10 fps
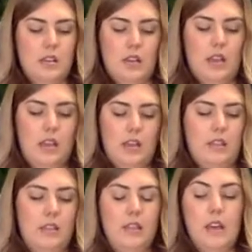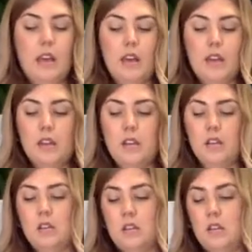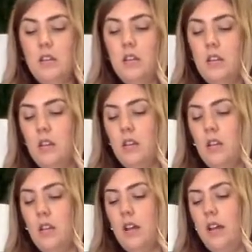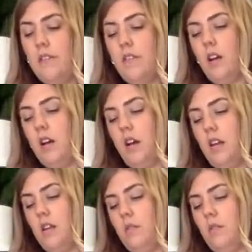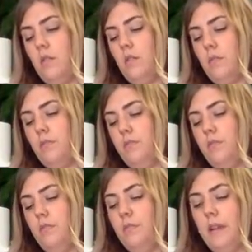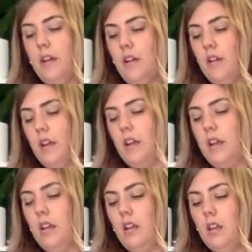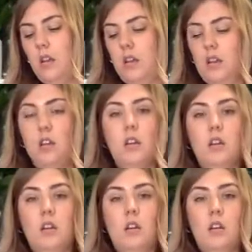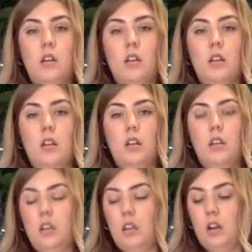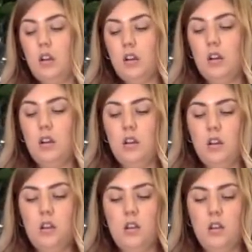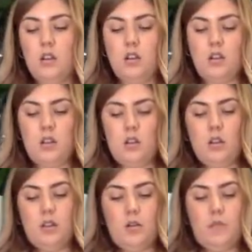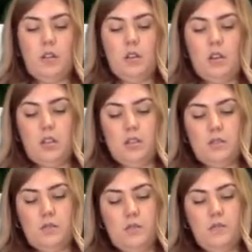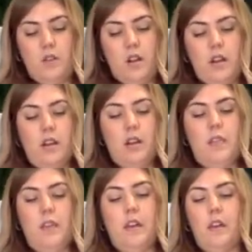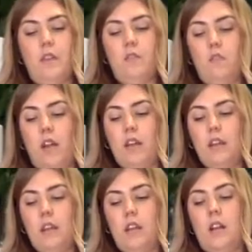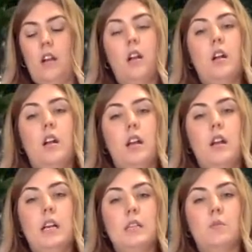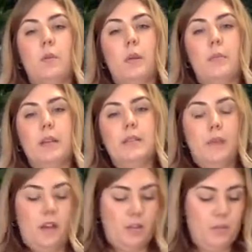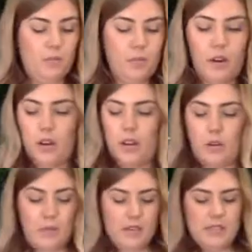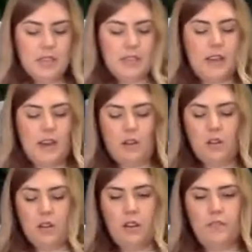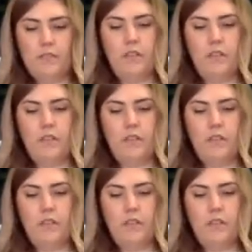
And then I've got a blueberry here. I'm gonna look at this from the front. And then right here is where I'm gonna place my other blueberry. And I'm gonna stick that out kind of